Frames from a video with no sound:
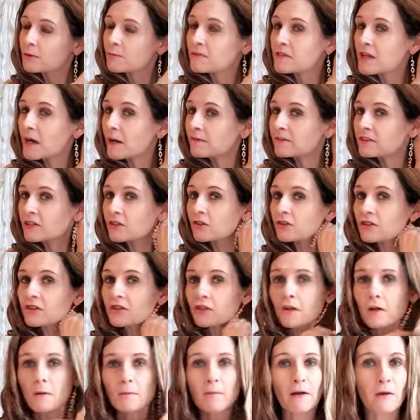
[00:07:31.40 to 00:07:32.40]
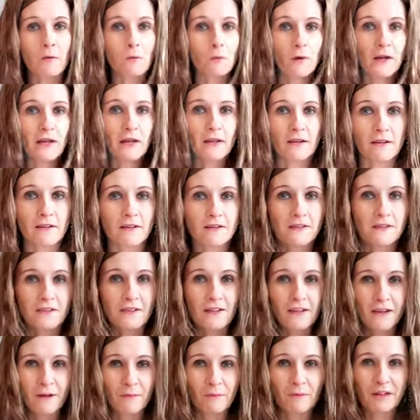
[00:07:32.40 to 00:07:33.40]
Sometimes it does look a bit weird
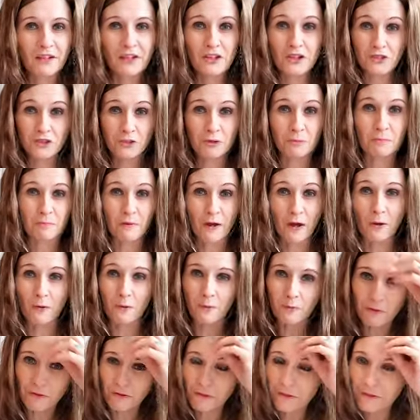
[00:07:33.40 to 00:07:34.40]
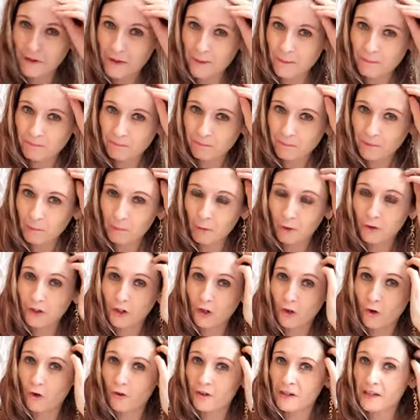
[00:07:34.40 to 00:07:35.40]
when you do both but
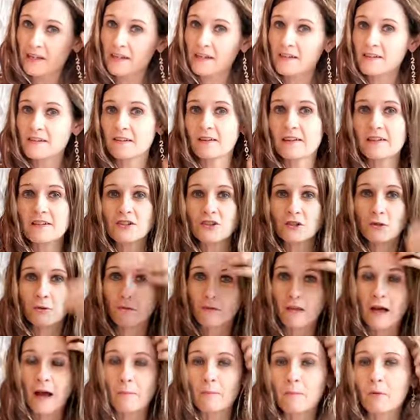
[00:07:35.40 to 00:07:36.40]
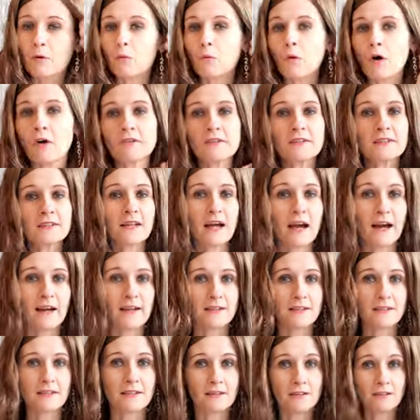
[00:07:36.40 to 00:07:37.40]
you could easily do that. But one
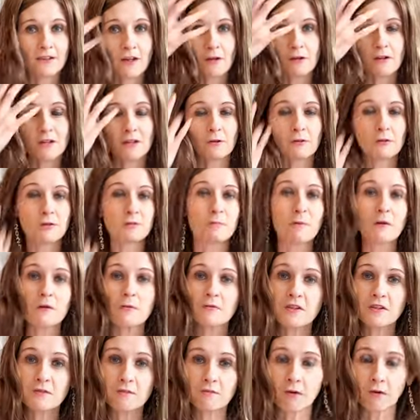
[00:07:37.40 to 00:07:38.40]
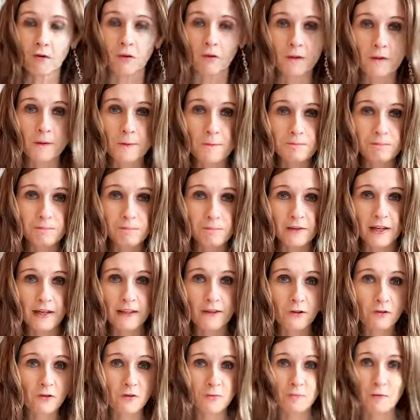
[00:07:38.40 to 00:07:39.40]
side, you know, it looks beautiful.
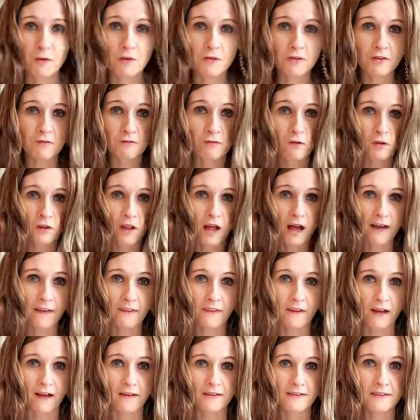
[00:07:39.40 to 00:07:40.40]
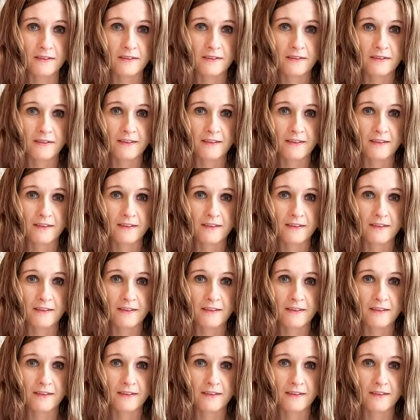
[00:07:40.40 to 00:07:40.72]
It looks beautiful like that.